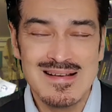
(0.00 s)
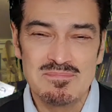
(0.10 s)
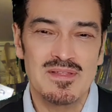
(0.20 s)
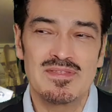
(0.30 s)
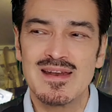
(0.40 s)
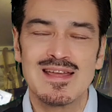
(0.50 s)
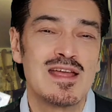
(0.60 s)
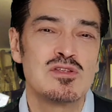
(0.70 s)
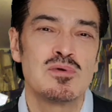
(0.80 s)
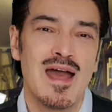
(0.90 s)
But then
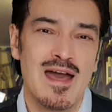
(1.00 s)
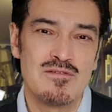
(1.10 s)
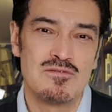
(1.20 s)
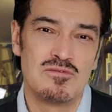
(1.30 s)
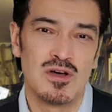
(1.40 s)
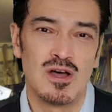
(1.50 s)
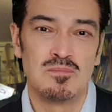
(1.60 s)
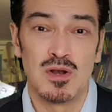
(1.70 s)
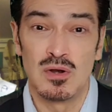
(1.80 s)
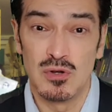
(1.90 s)
again, you have
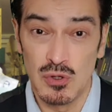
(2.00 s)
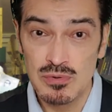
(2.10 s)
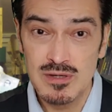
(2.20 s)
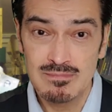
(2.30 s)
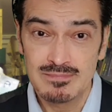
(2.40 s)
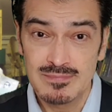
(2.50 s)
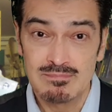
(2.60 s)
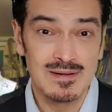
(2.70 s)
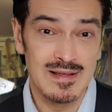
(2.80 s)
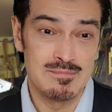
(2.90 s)
Luke,
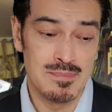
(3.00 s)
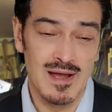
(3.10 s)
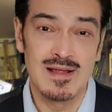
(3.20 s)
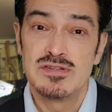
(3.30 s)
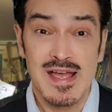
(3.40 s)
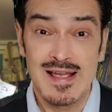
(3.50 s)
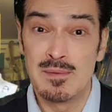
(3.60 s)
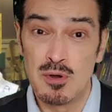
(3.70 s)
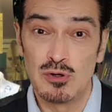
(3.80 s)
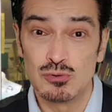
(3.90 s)
played by Taylor
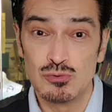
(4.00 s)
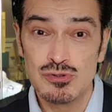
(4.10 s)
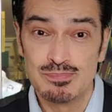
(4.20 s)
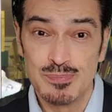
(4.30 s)
Bottles,